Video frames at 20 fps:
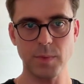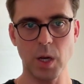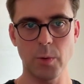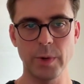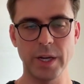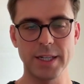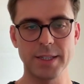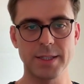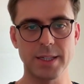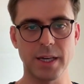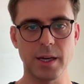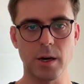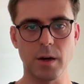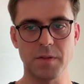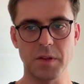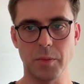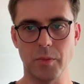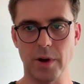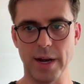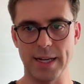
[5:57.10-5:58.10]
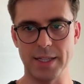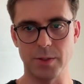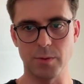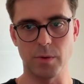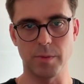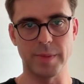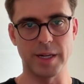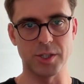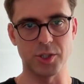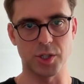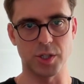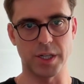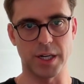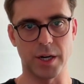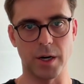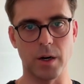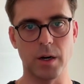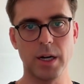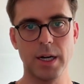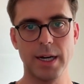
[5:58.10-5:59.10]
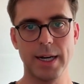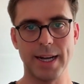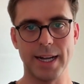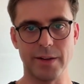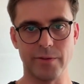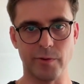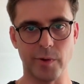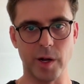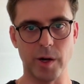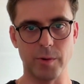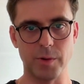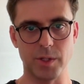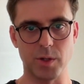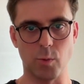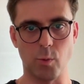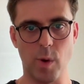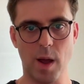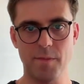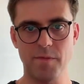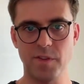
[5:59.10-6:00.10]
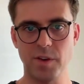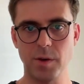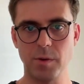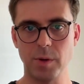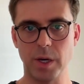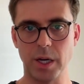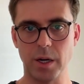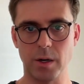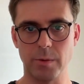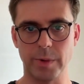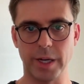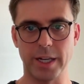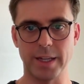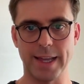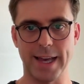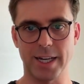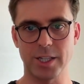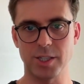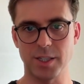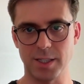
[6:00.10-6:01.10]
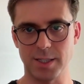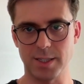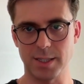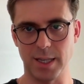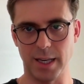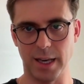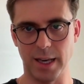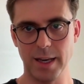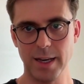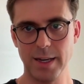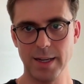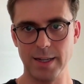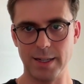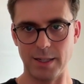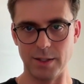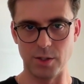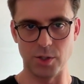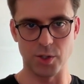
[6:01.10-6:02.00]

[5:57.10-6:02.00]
We can see all of the brands that were mentioned here. And if we go into web view here, we can actually see the